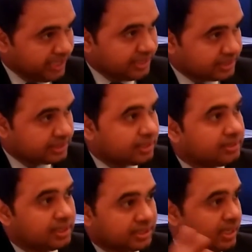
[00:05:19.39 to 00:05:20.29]
meets,
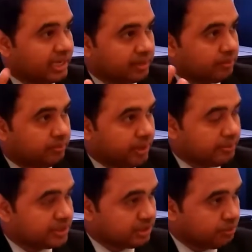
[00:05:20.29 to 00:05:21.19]
just like
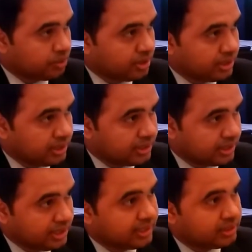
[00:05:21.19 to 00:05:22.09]
Prime Minister Modi
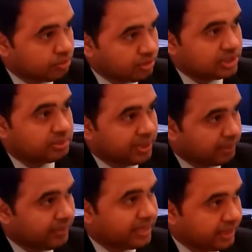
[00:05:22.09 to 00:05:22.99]
did it 2 years
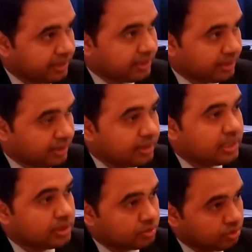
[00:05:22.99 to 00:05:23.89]
back, Make in India.
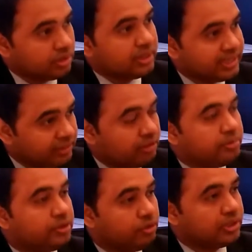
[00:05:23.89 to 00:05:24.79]
So they
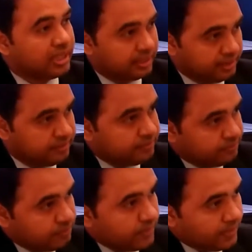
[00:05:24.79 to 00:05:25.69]
will be doing that. So do
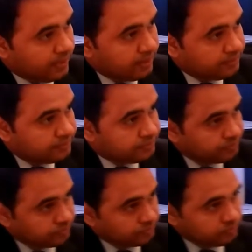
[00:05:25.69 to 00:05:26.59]
you have plans to
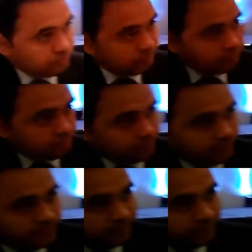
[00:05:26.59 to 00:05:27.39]
hold such networking